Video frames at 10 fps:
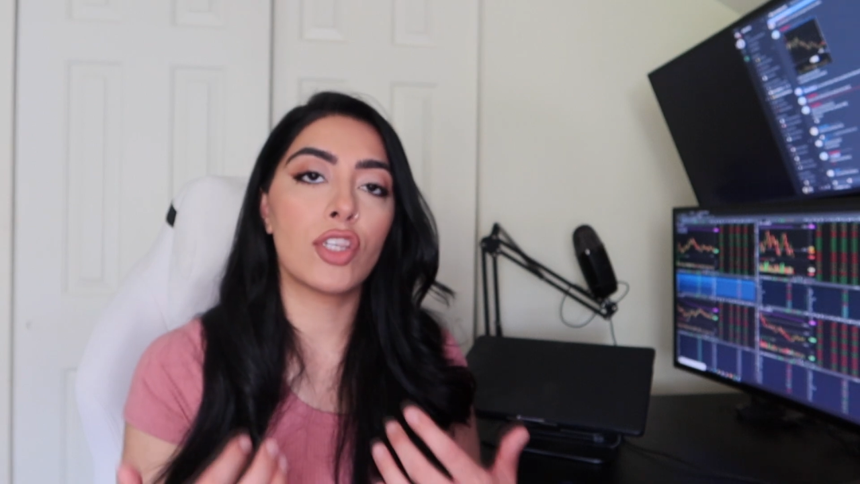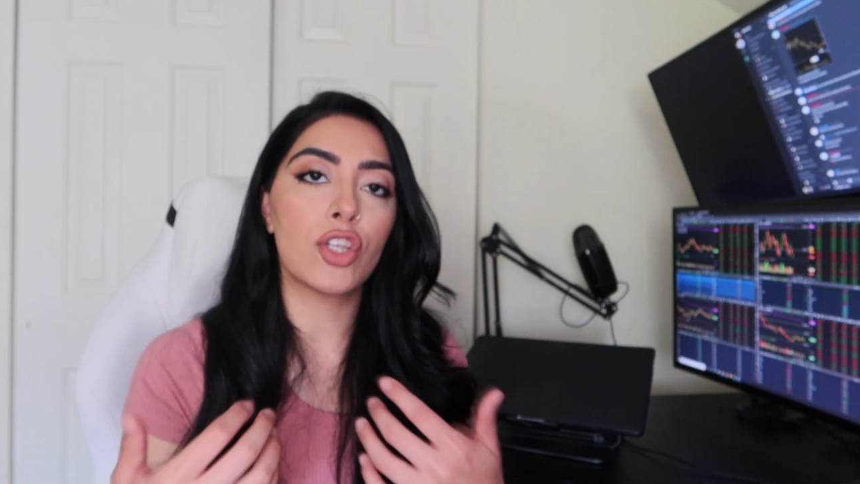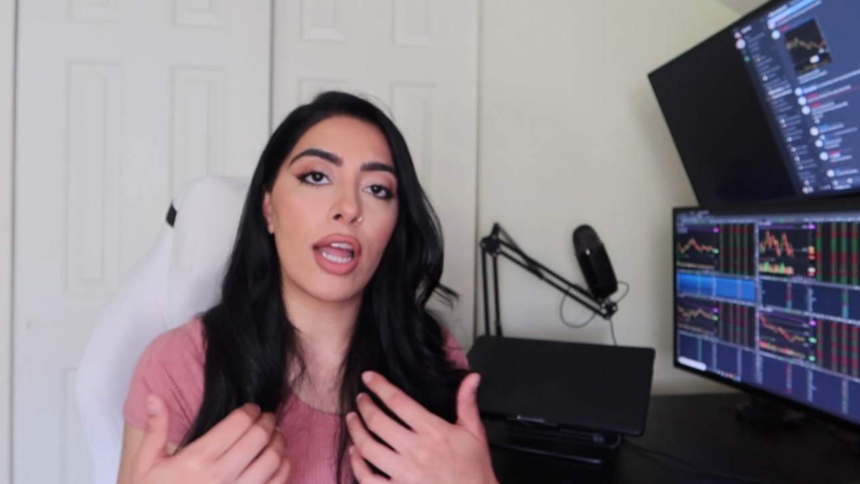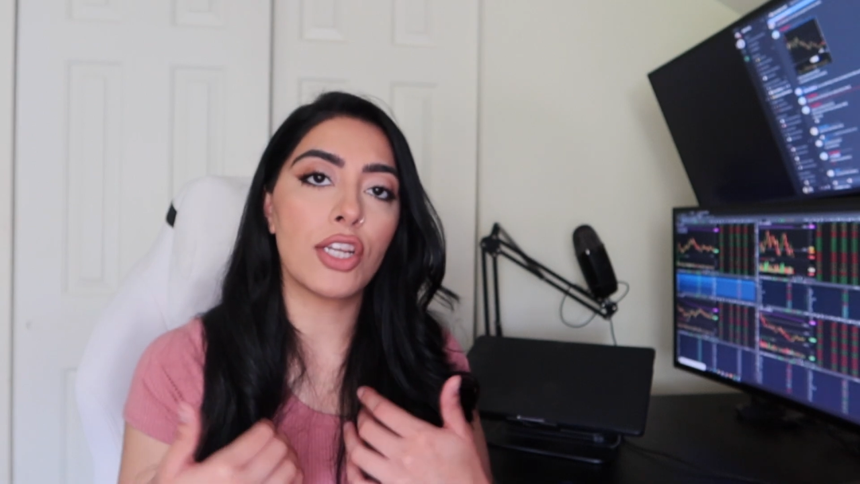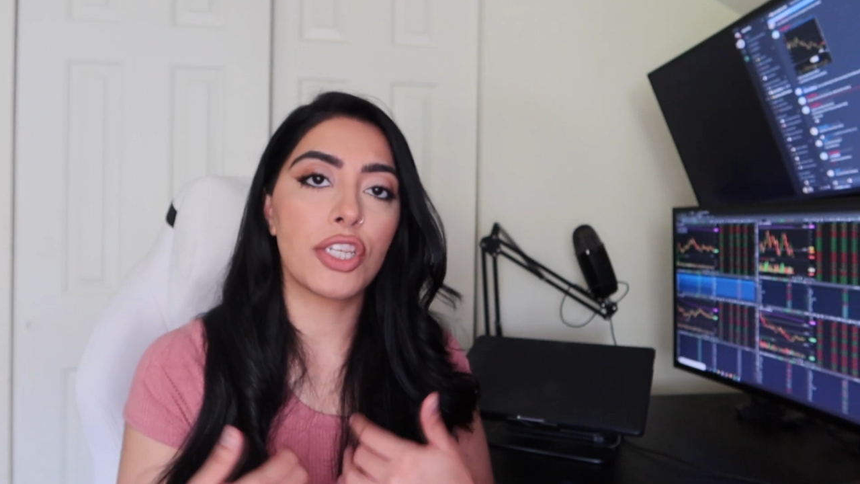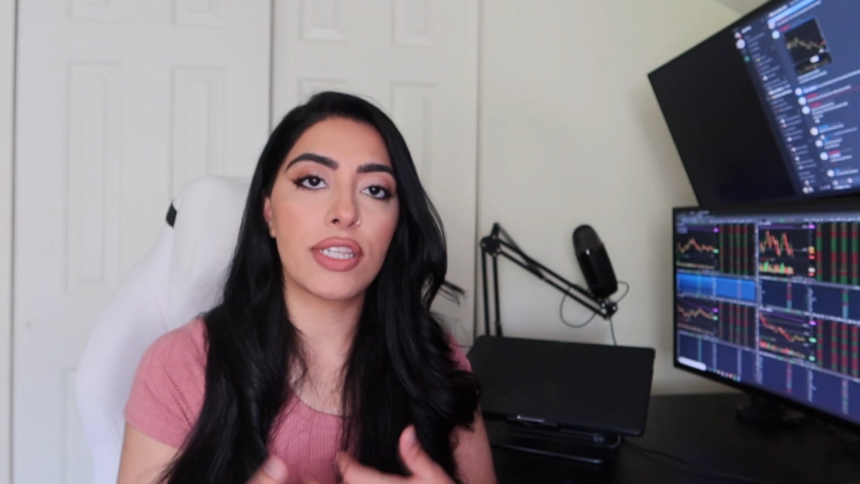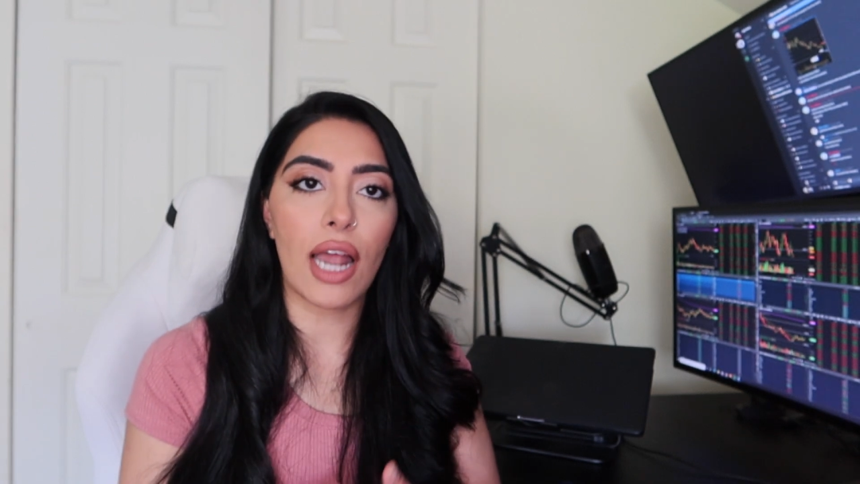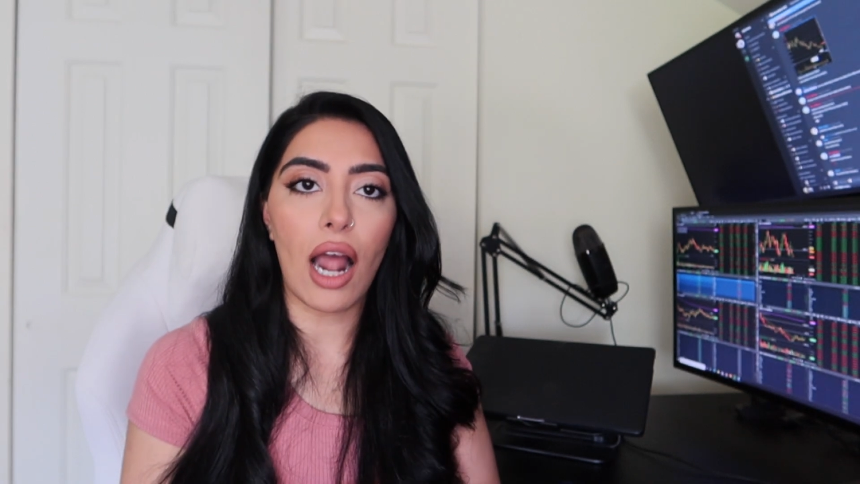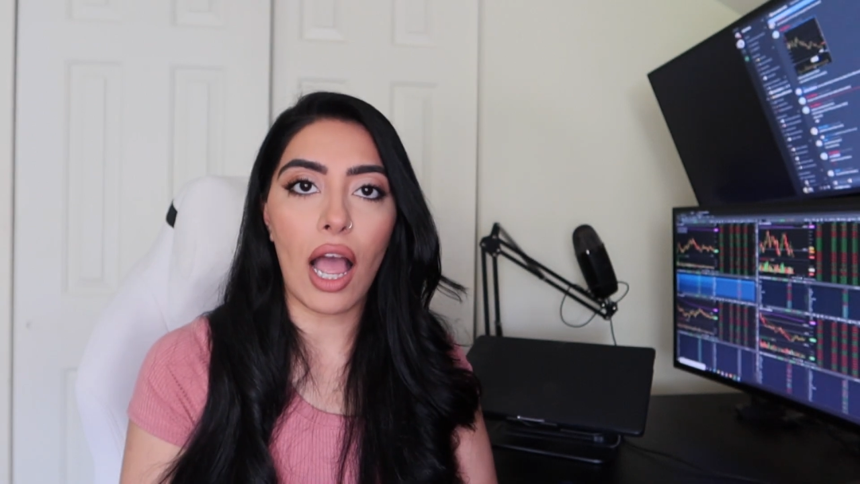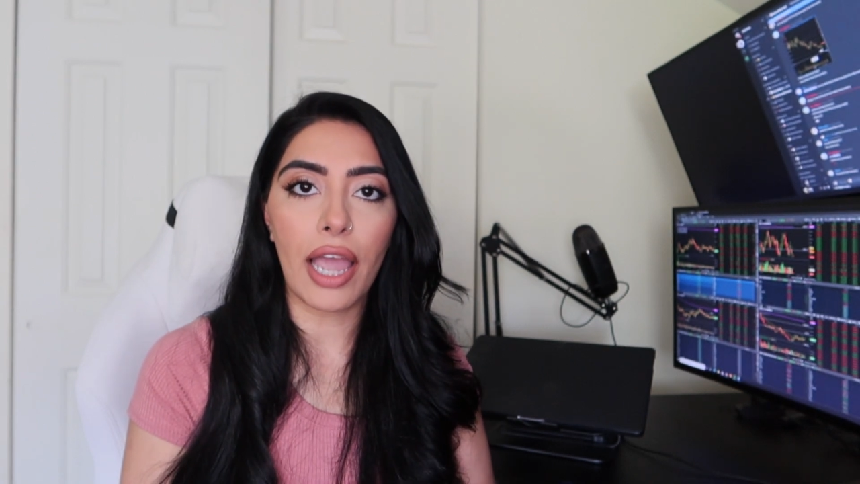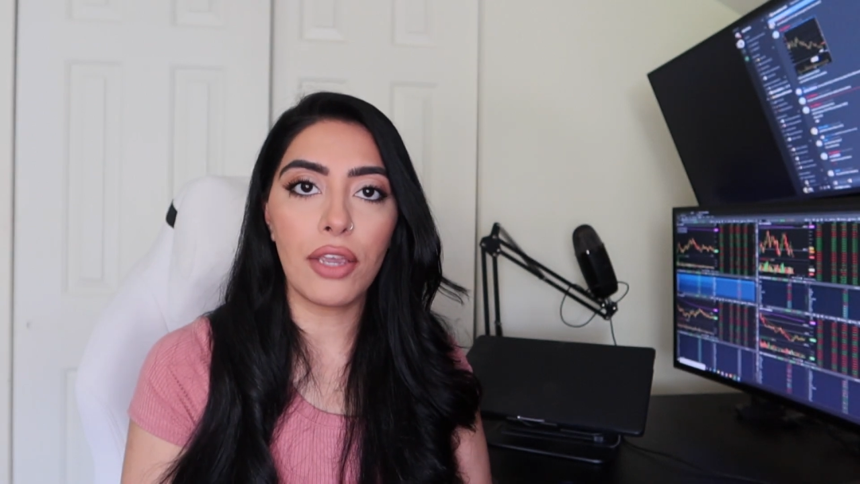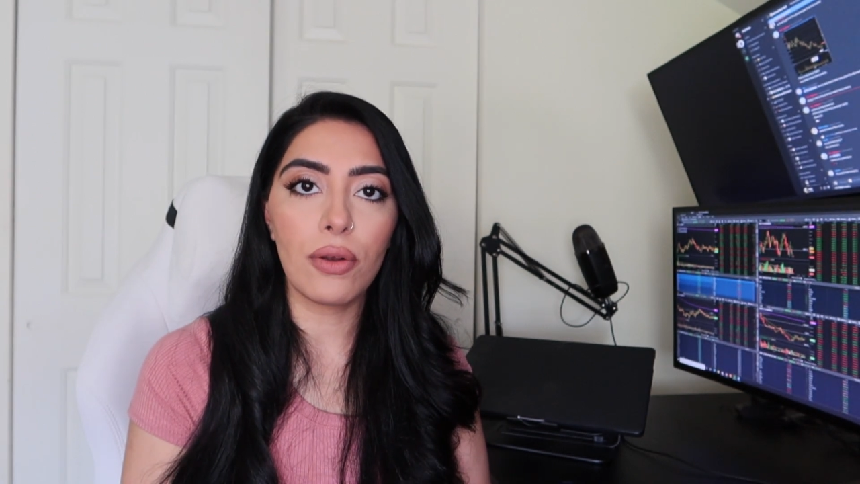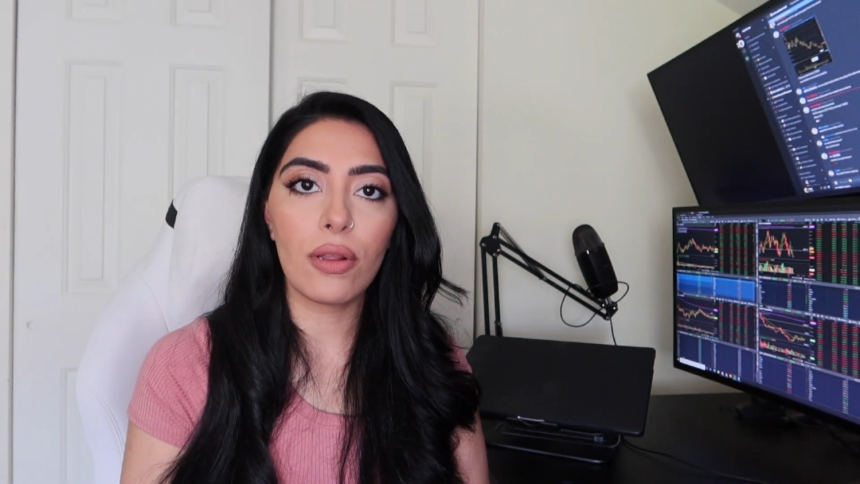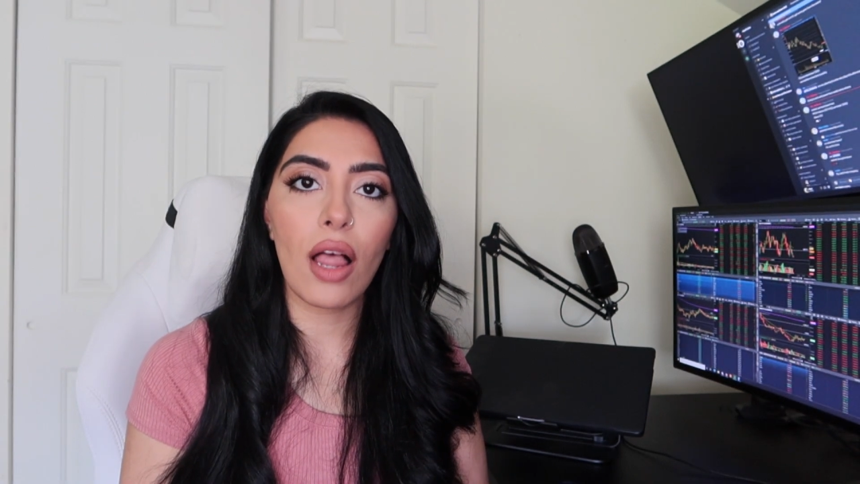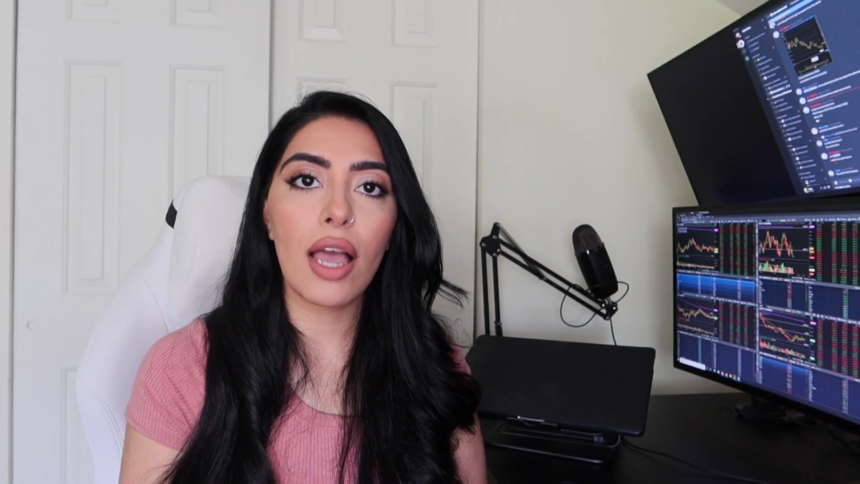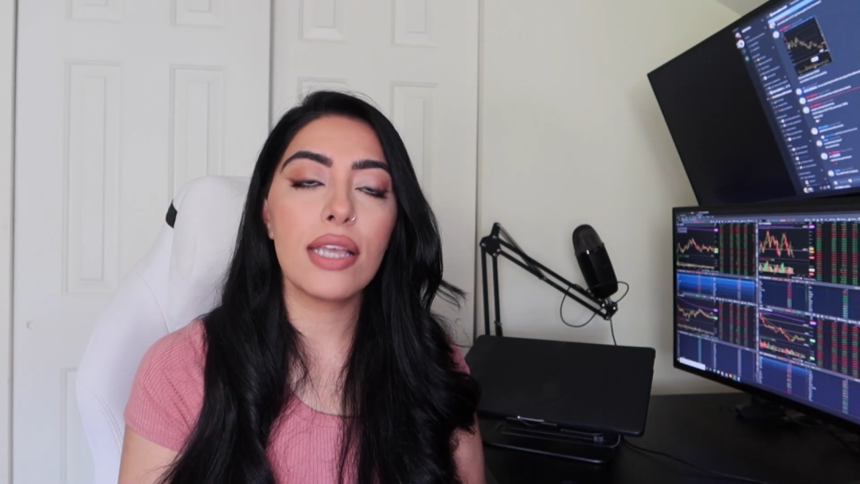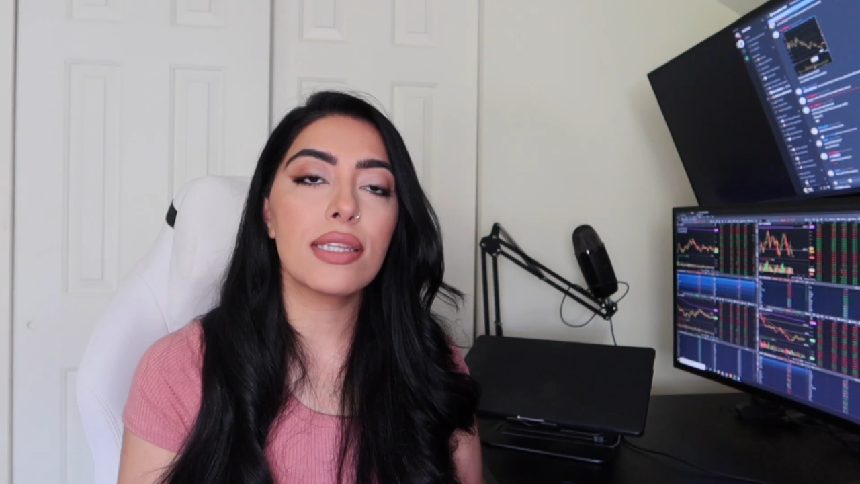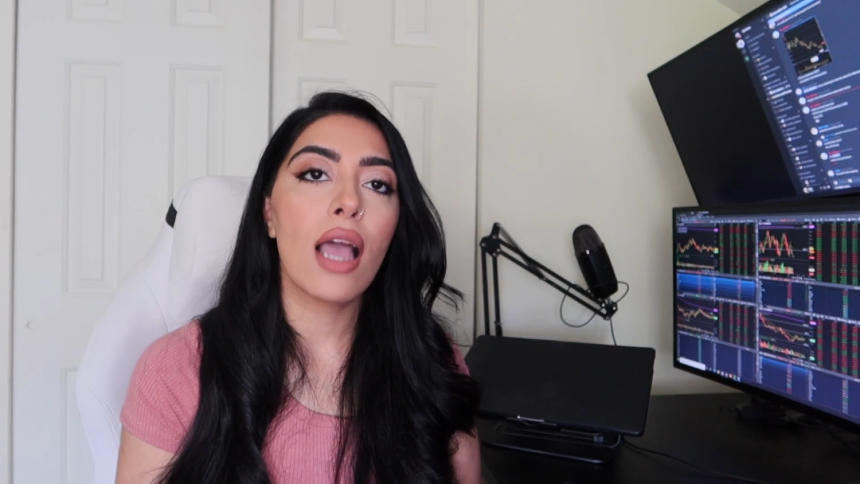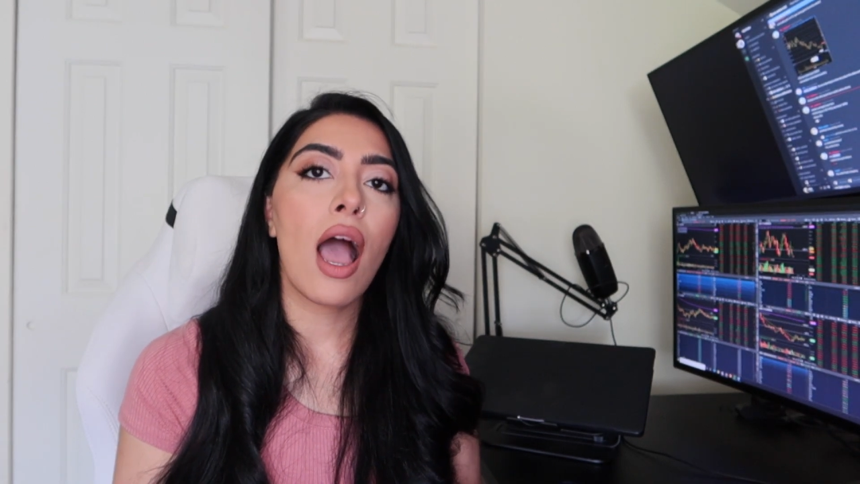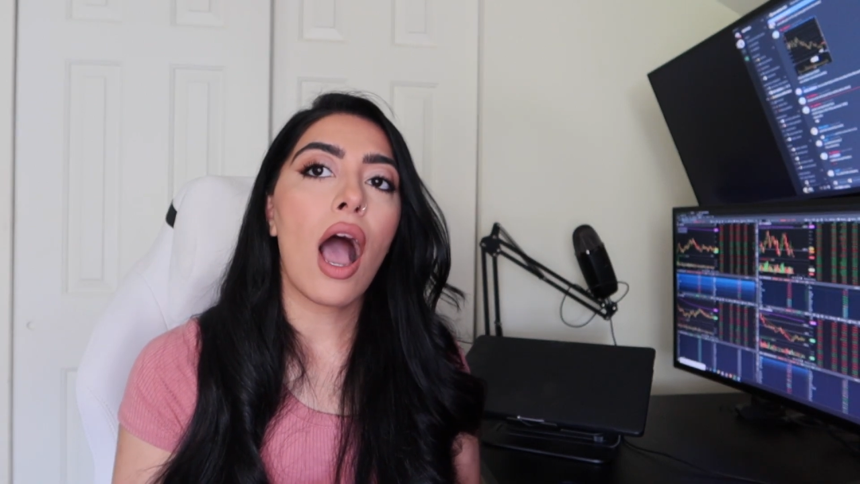strategies that I utilize,